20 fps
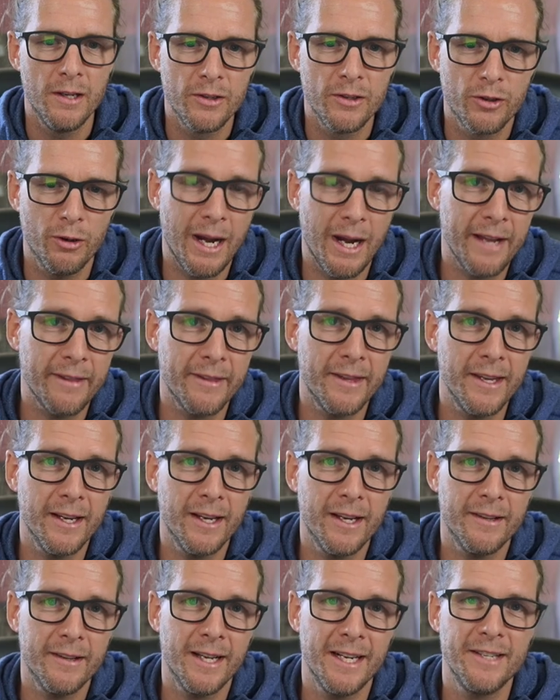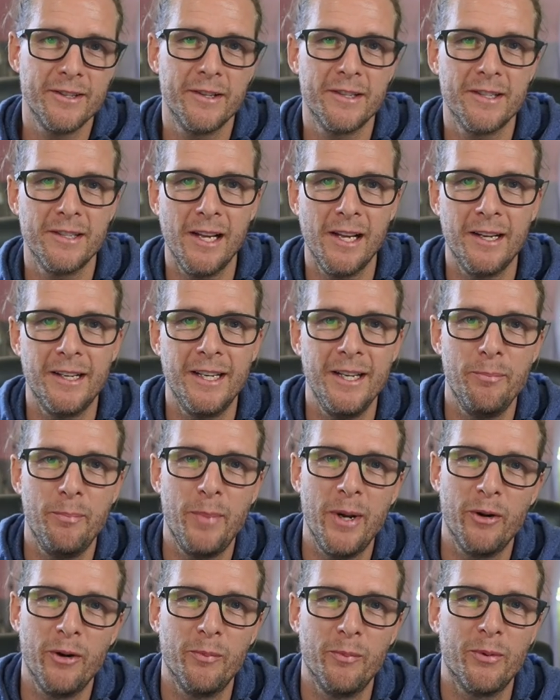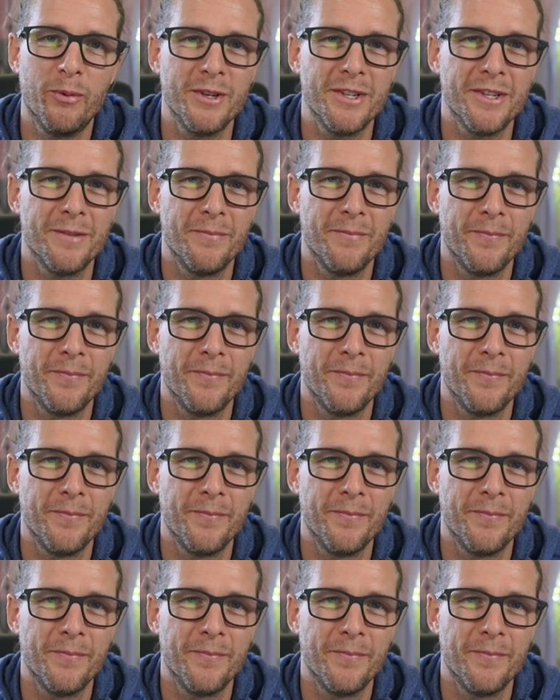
So I think that is a slightly better approach.